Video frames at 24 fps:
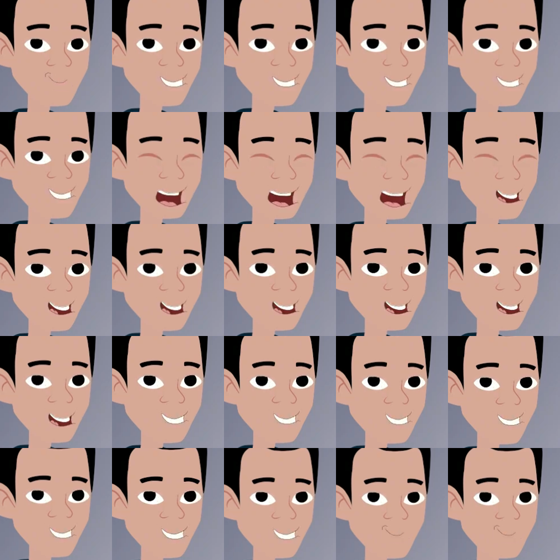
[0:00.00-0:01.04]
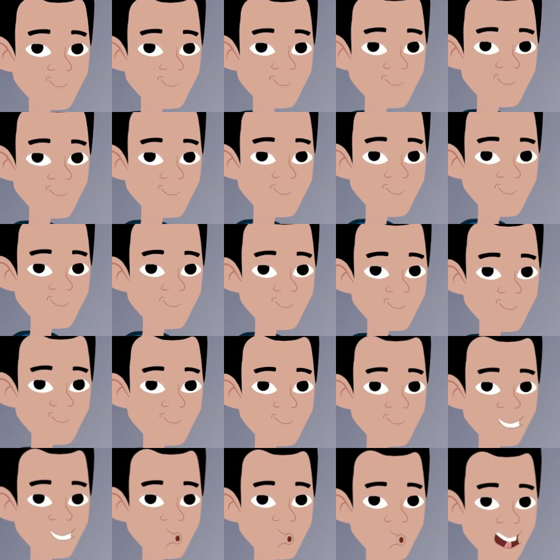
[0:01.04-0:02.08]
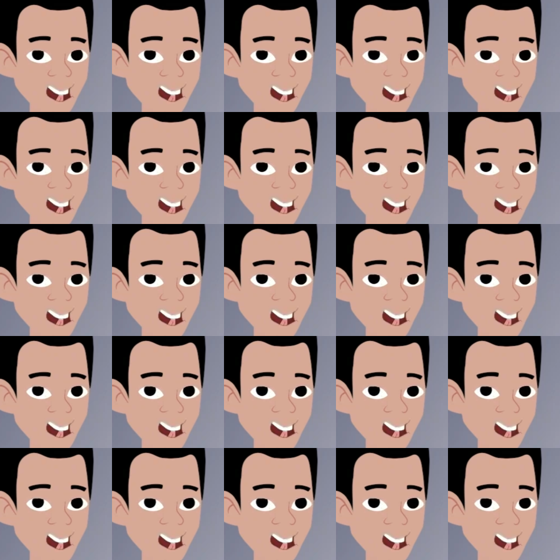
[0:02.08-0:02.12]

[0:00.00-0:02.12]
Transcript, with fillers: For the pagans. I